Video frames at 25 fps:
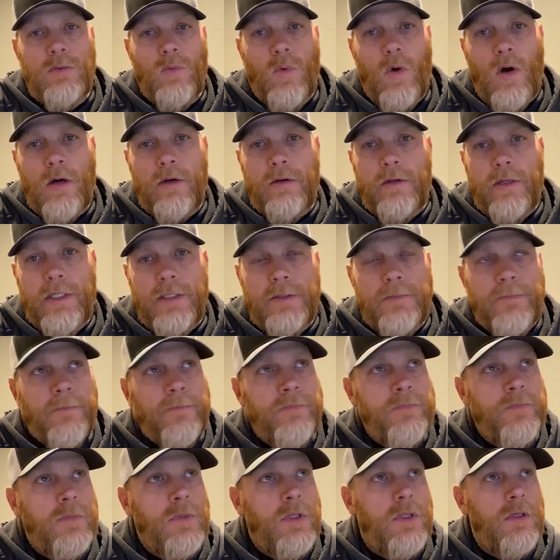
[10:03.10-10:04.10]
watering,
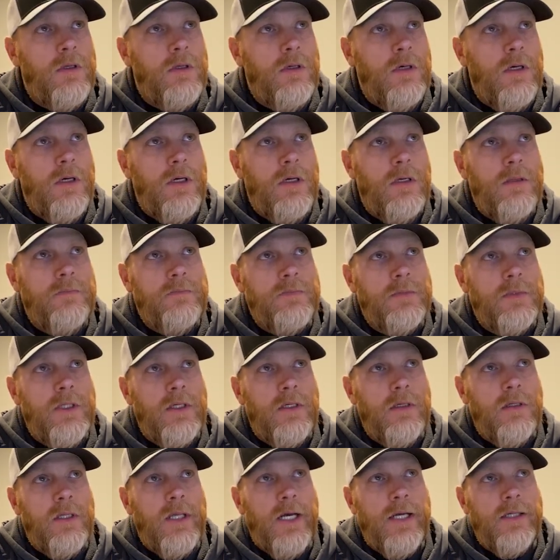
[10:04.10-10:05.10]

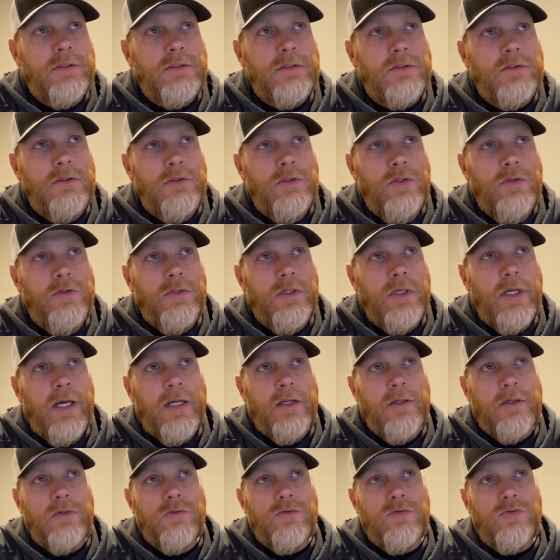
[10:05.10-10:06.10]
and allows you to kind
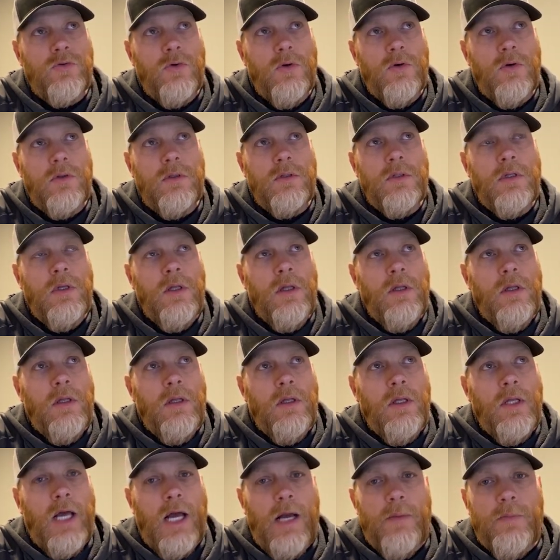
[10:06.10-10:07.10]
of control
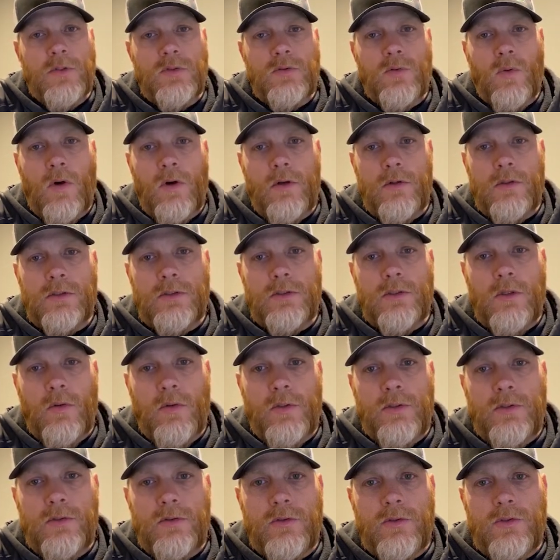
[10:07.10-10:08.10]
how much water is
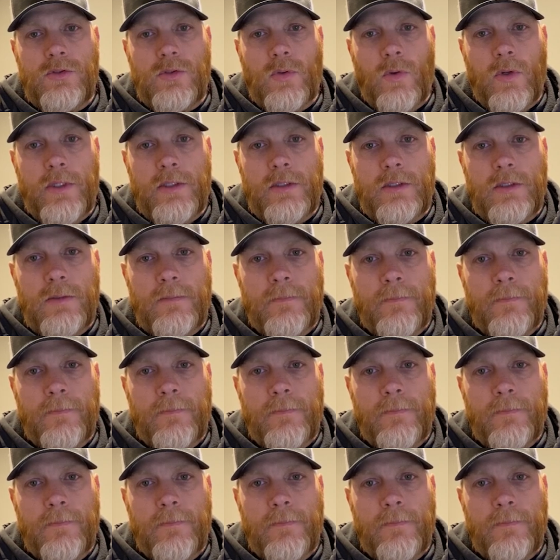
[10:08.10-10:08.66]
going to the joint.